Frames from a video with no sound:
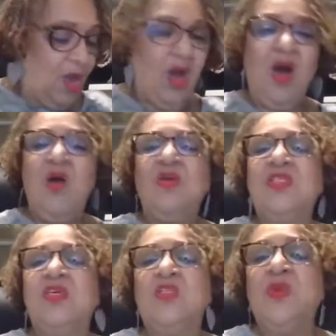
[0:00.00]
Oh,
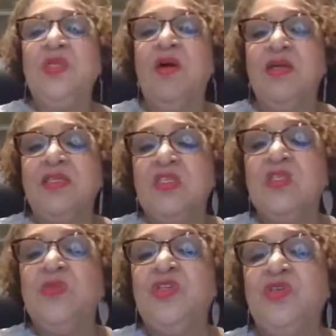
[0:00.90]
so sweetheart, this
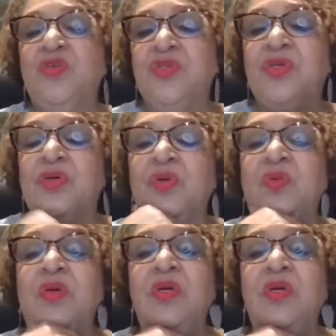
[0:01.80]
is what you do.